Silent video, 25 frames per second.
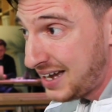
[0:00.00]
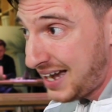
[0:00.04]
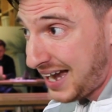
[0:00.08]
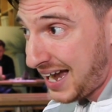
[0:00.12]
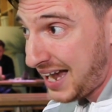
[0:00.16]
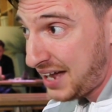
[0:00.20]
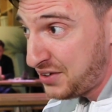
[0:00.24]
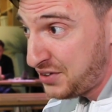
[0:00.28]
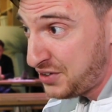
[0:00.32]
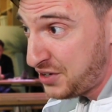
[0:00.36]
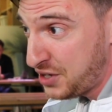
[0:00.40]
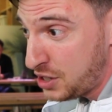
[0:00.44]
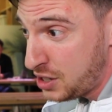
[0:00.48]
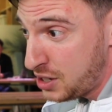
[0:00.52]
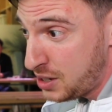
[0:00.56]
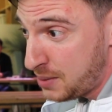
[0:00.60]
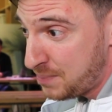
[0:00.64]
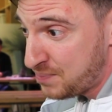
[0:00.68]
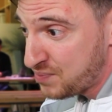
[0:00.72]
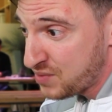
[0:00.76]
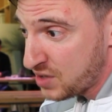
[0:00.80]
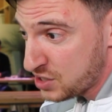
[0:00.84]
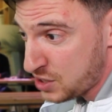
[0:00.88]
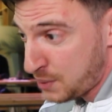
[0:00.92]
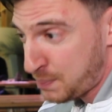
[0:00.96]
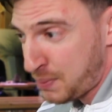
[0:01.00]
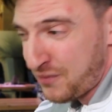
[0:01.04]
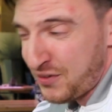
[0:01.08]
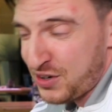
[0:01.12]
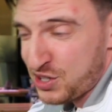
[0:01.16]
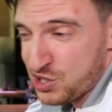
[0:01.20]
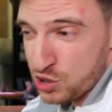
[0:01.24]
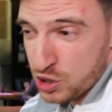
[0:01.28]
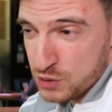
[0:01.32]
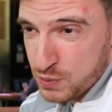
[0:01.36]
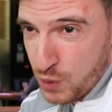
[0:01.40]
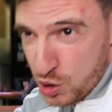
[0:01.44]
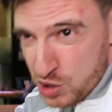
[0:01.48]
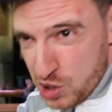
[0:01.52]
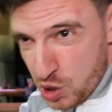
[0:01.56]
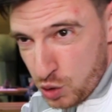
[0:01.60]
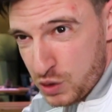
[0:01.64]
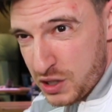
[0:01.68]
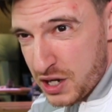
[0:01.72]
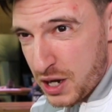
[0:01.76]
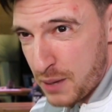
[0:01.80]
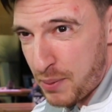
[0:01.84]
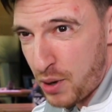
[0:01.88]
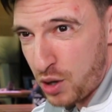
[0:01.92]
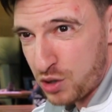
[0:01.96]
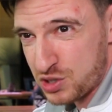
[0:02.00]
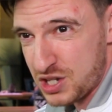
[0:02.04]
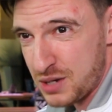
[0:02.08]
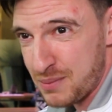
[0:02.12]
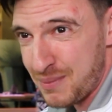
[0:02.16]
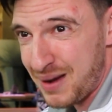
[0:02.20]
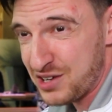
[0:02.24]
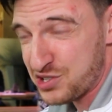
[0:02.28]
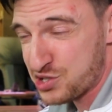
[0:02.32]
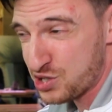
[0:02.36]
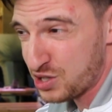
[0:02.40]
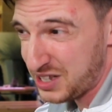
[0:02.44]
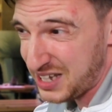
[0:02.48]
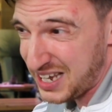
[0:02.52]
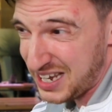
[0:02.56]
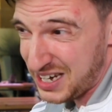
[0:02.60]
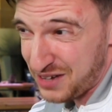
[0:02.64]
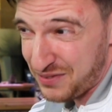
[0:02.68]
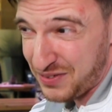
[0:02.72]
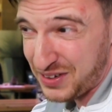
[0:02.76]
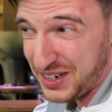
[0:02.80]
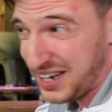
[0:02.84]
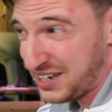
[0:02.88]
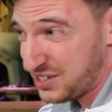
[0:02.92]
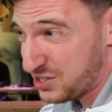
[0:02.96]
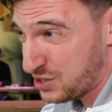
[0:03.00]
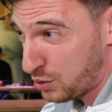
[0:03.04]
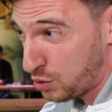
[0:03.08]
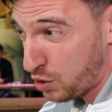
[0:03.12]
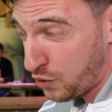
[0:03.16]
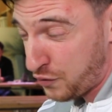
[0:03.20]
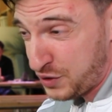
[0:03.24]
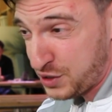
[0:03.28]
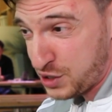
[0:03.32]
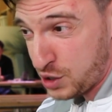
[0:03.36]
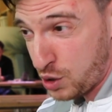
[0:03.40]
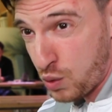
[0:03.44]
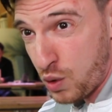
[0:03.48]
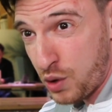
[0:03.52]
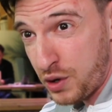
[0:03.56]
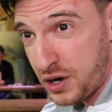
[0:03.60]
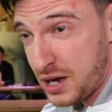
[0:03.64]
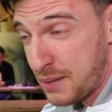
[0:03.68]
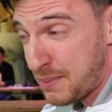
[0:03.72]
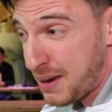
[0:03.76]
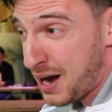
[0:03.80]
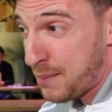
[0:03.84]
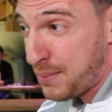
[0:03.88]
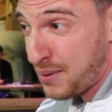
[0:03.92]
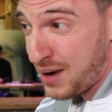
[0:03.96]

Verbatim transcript: And um, it's a professional sport. It's only a boxing match at the end of the day, so nothing to worry about.